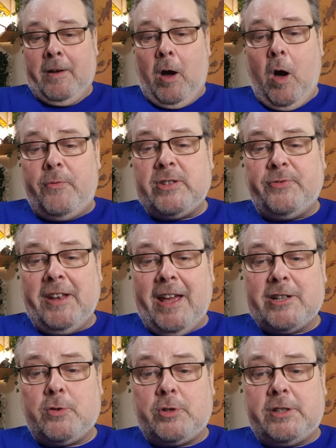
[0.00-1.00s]
Office for
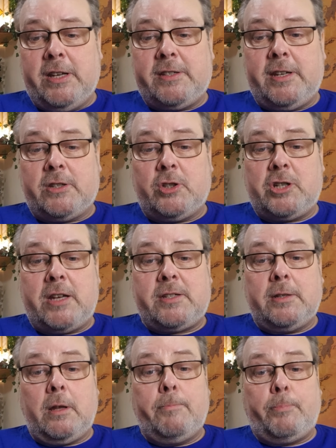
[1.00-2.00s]
National Statistics
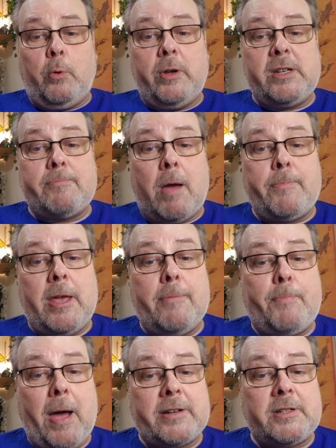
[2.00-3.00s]
suggested that employees might be
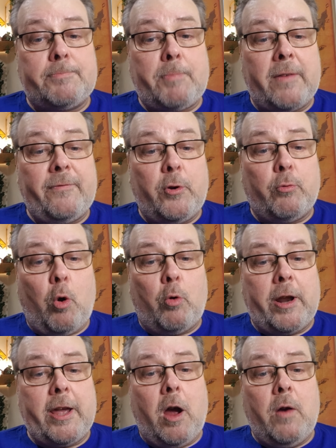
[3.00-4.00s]
impacted by
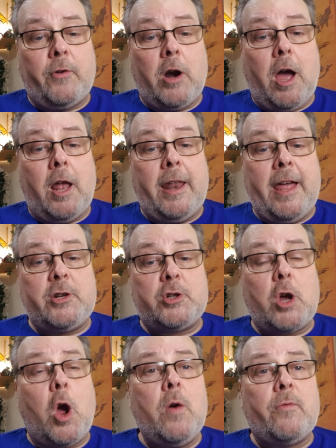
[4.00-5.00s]
furore over
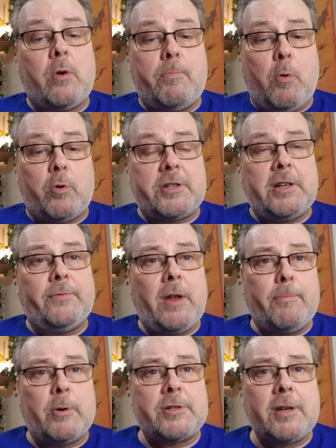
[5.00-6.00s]
alleged over-reporting of
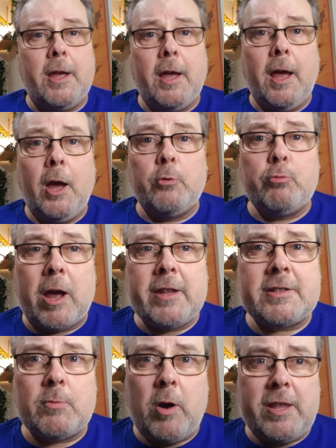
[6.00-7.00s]
numbers.
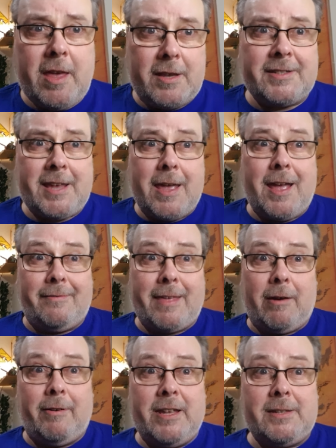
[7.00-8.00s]
Right, so what they're saying
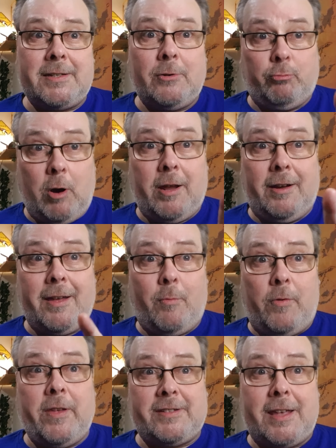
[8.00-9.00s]
there is, right, okay,
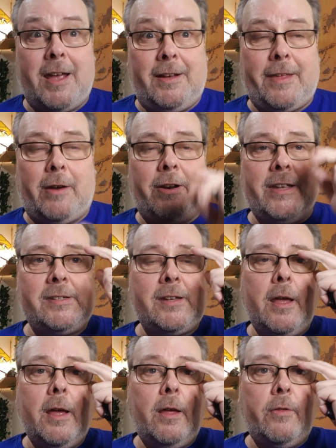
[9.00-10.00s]
what they're saying there is
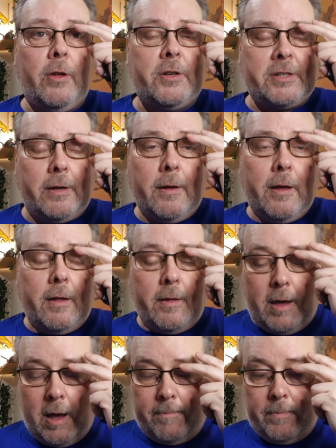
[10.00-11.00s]
that
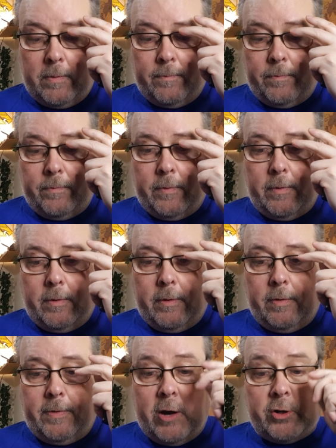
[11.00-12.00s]

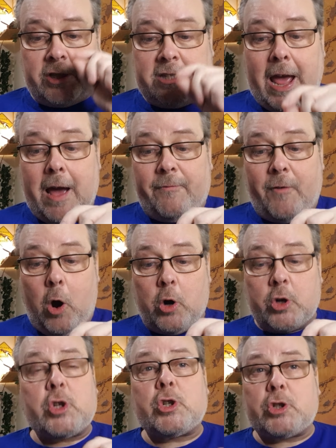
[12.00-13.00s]
their staff
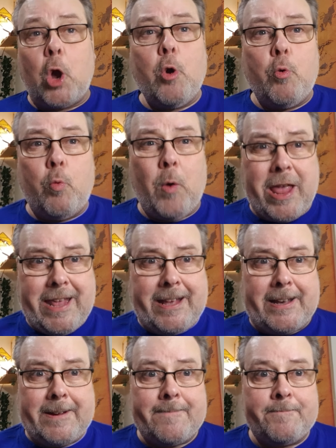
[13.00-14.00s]
are so
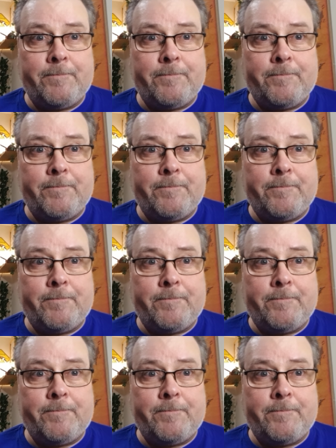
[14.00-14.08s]
weak,